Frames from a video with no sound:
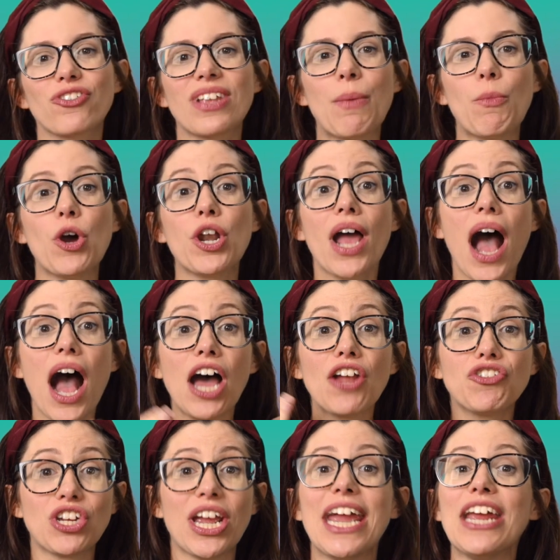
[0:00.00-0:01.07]
someone, a
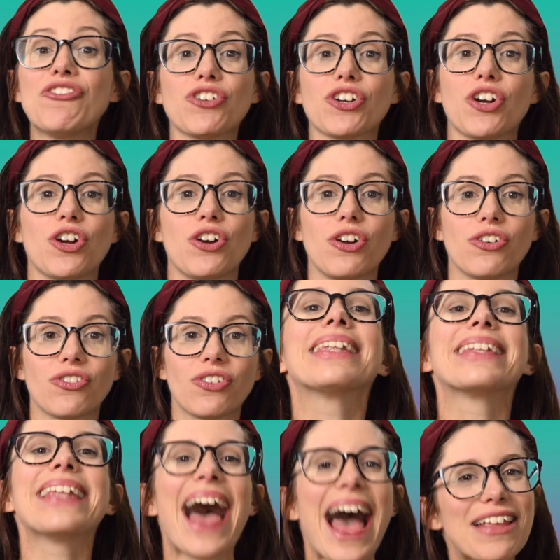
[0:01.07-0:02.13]
change occurs.
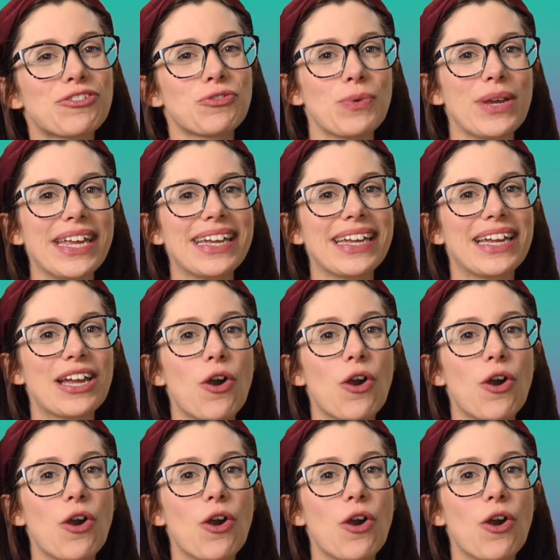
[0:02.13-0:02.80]
Last week,